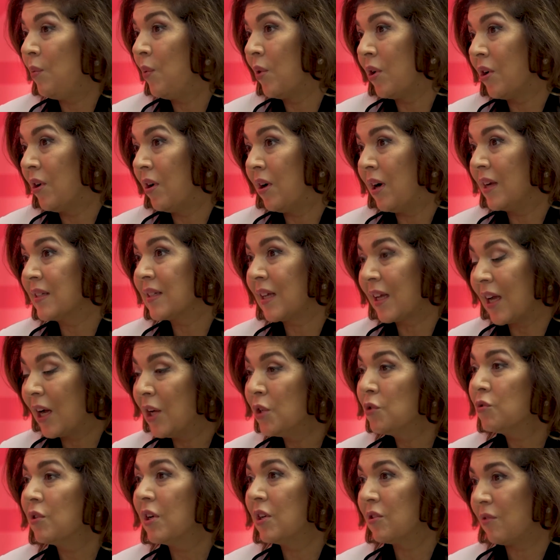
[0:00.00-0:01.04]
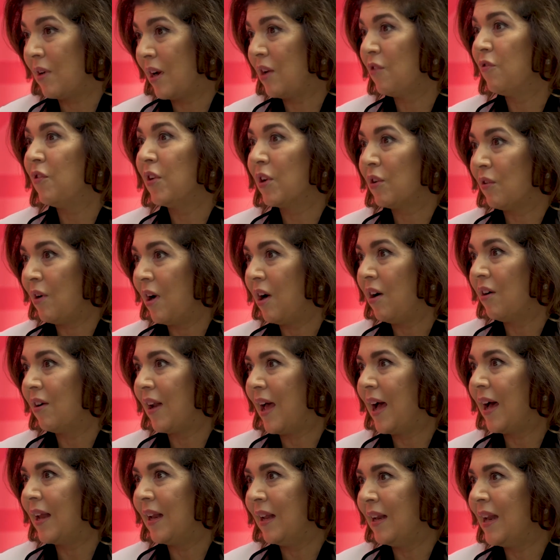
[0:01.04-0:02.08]
were, as a country, trying to figure out
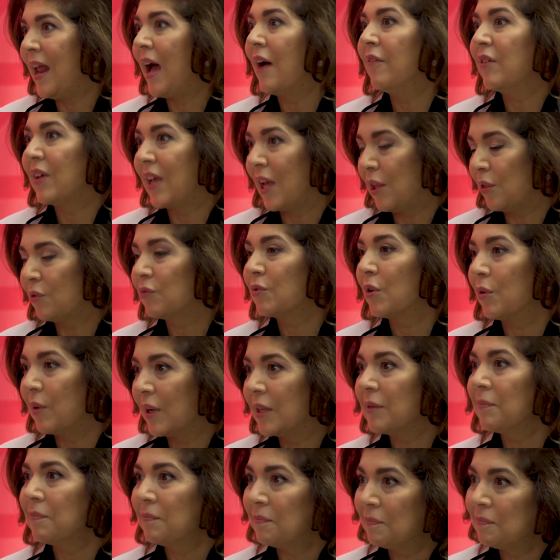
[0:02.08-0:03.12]
how to navigate through it.